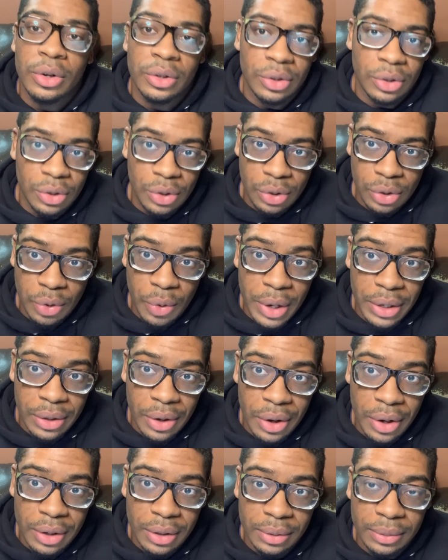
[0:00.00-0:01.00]
So, so I
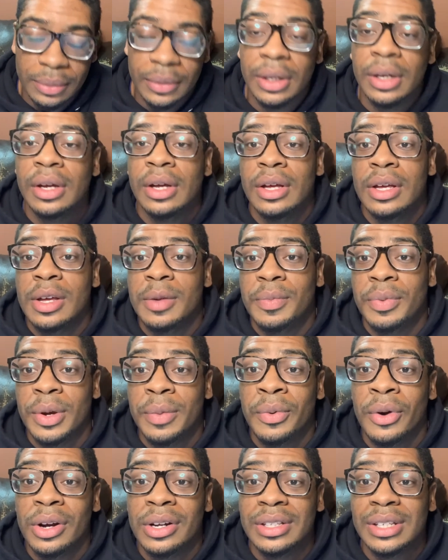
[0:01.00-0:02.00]
thought he
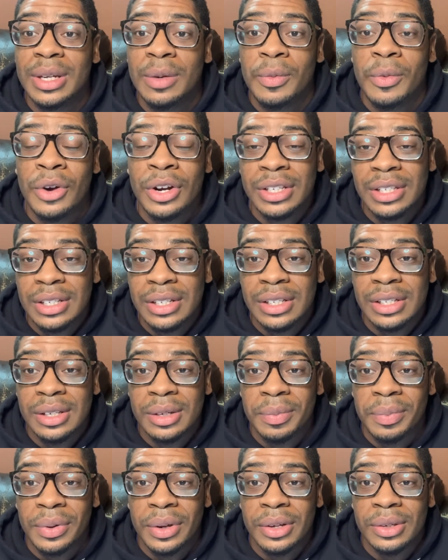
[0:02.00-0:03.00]
brought a team worse than this to the
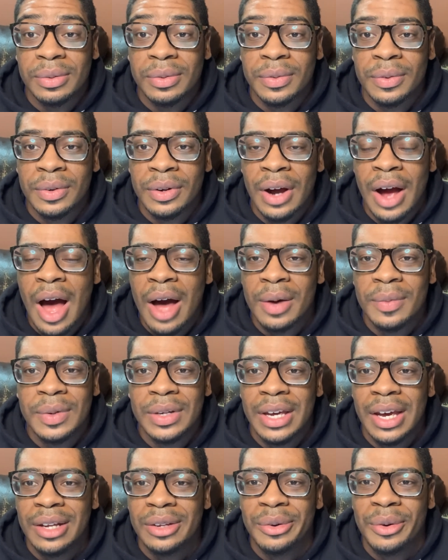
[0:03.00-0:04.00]
playoffs before. How come he
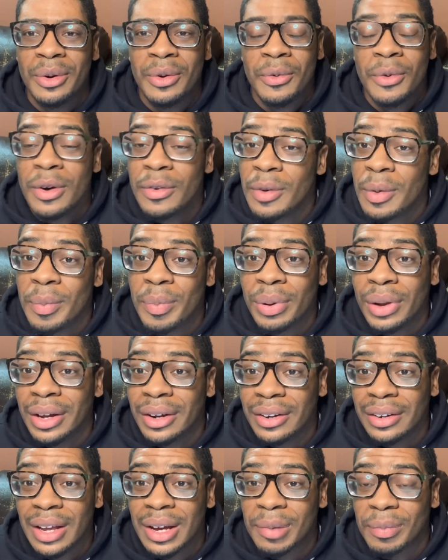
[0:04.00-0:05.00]
can't do it with a
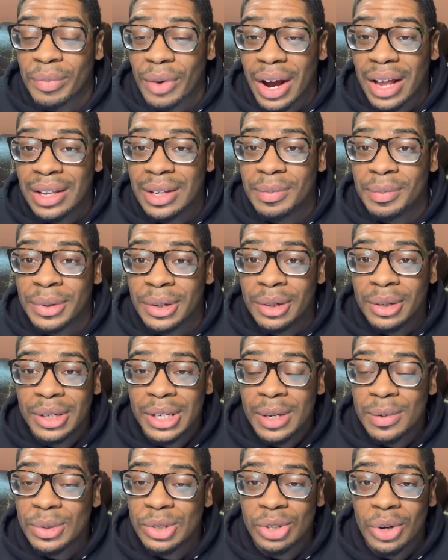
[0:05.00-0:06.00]
player like Bradley Beal who
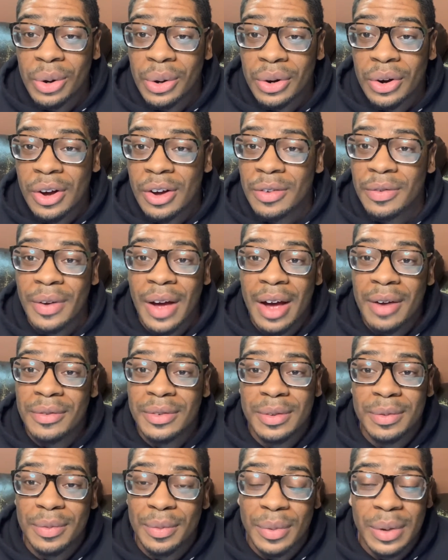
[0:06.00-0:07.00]
keeps showing off,
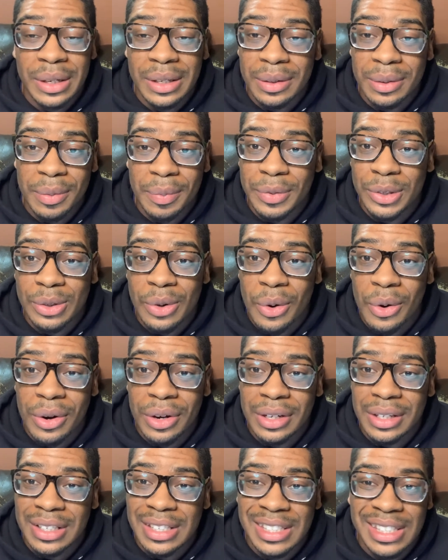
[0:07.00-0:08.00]
having uh,
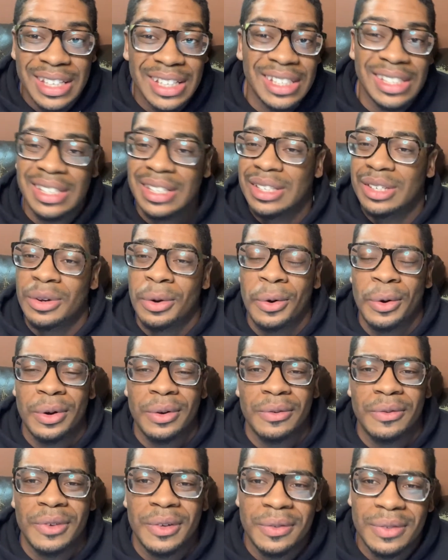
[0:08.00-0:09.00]
scoring sixty, scoring
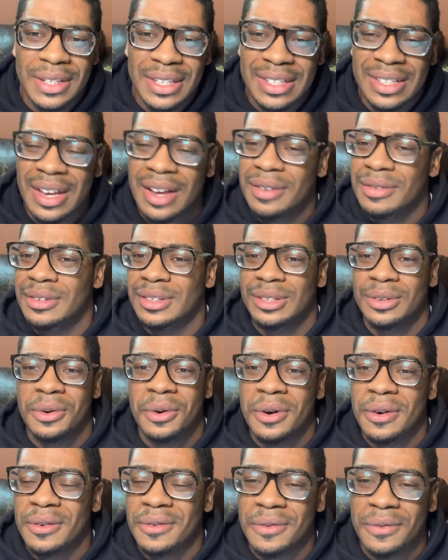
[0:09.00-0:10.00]
fifty-seven,
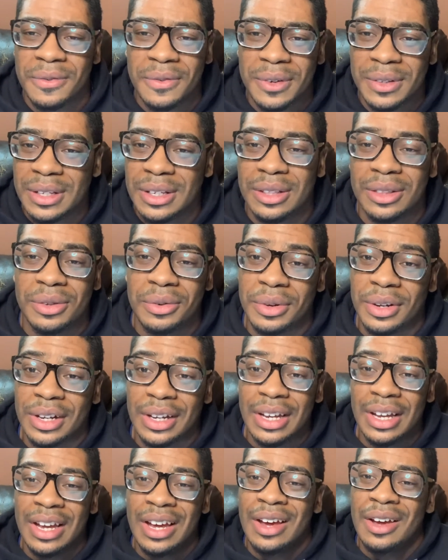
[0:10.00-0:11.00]
scoring fifty-three,
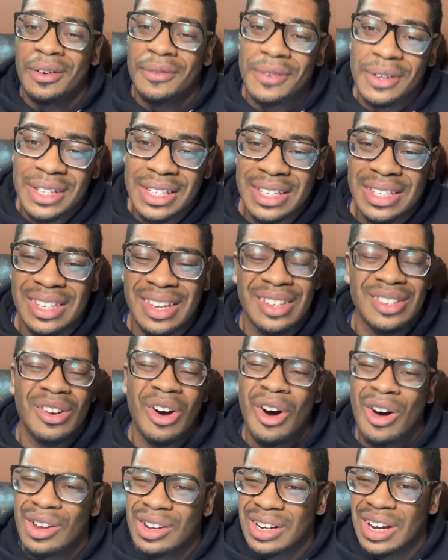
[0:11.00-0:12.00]
fifty-six,
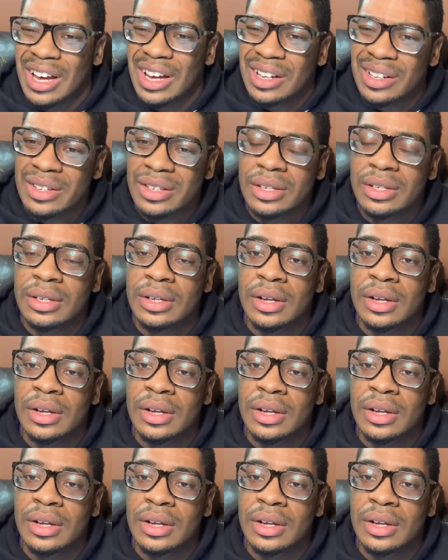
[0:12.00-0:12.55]
all in L's?